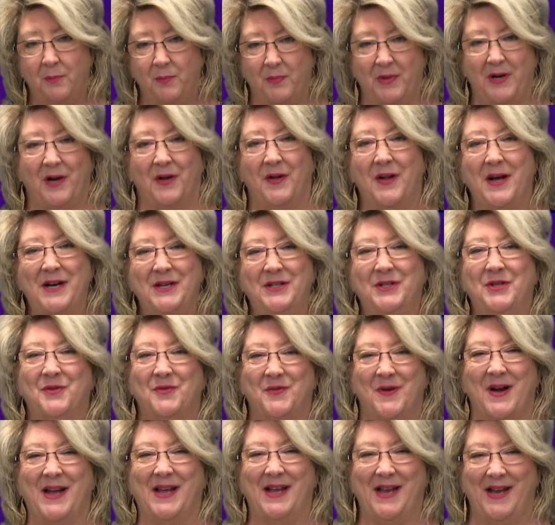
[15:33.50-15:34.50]
But Elijah
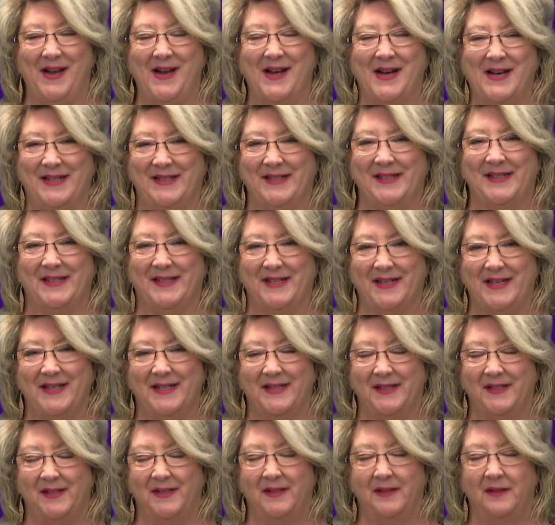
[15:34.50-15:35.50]
recognizes
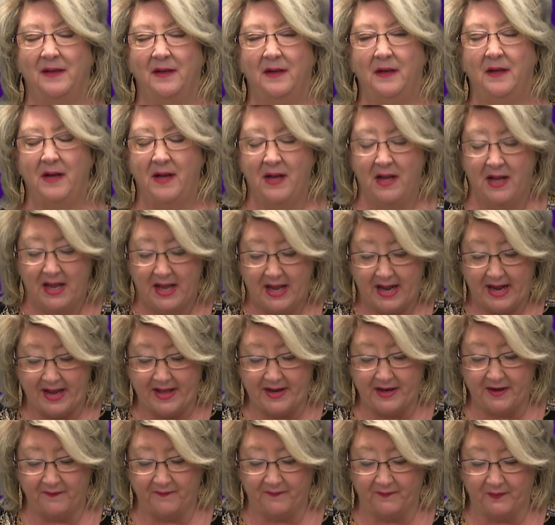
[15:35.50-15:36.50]
this.
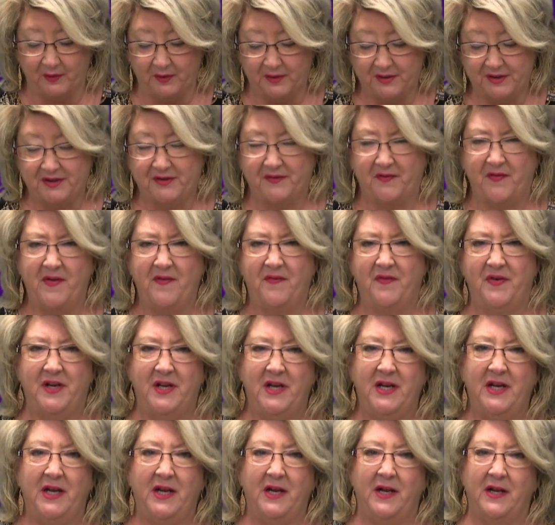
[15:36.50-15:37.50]
And in verse
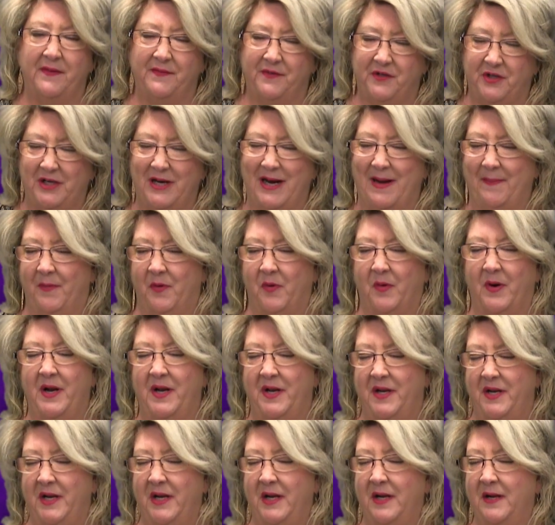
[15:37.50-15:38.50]
15 of chapter
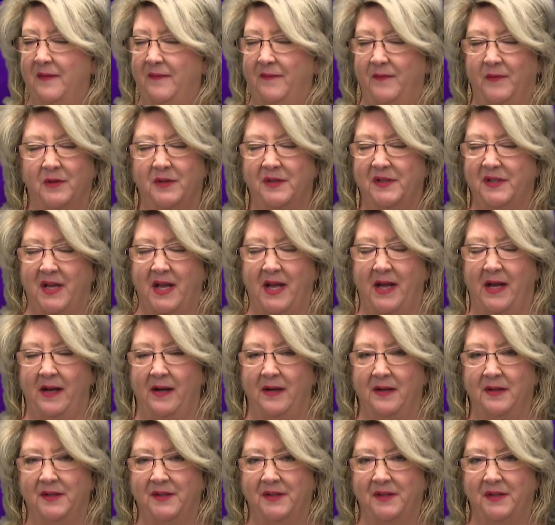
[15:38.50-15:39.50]
18 of 1
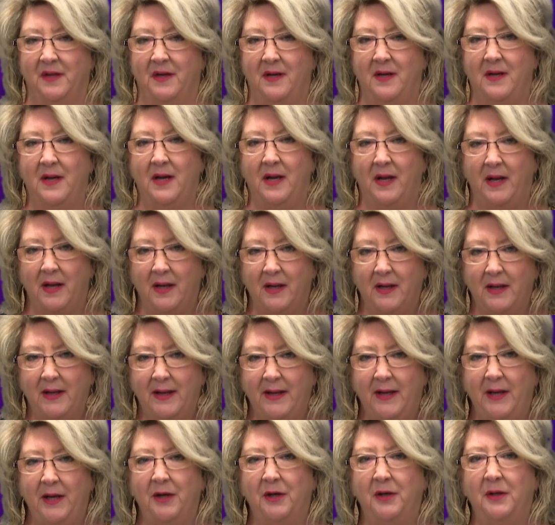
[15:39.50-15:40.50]
Kings,
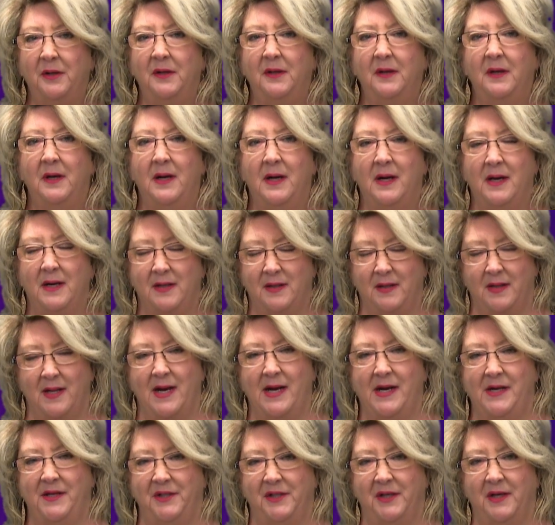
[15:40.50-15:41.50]
here
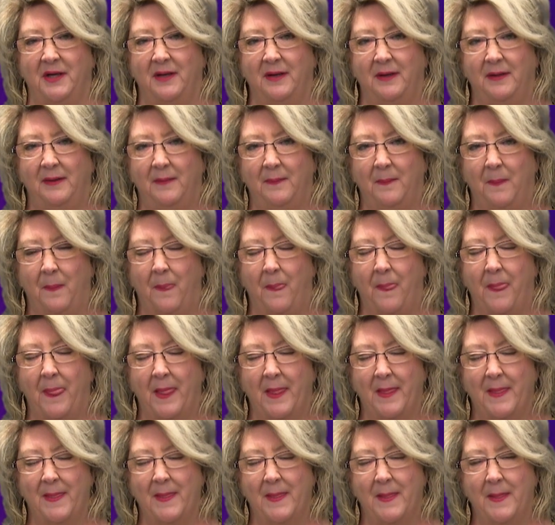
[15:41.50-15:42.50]
Elijah
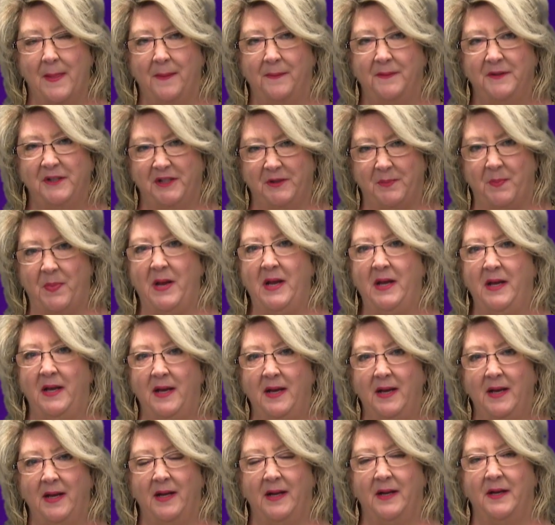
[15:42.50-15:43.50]

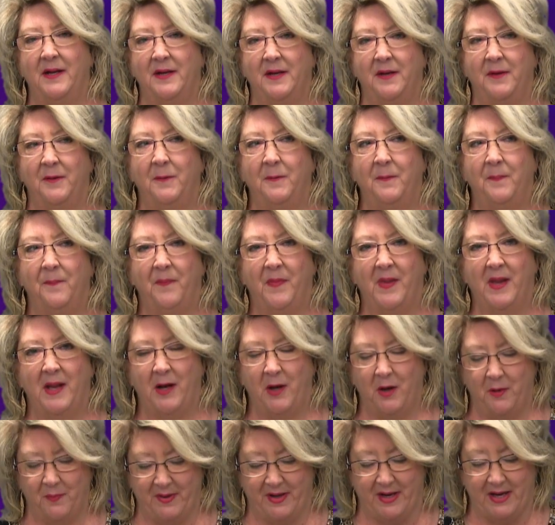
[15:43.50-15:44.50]
speaking into
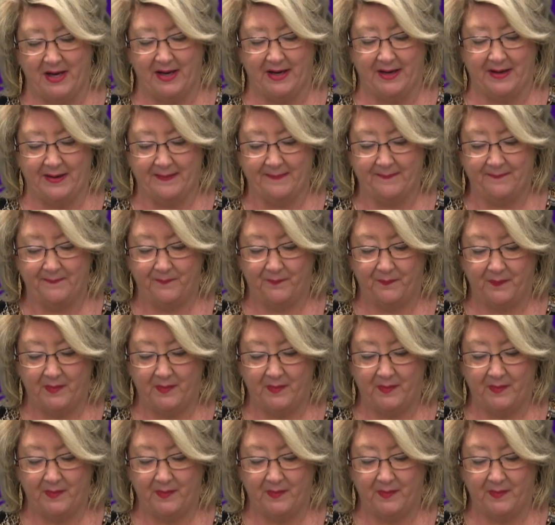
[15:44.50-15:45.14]
Obadiah.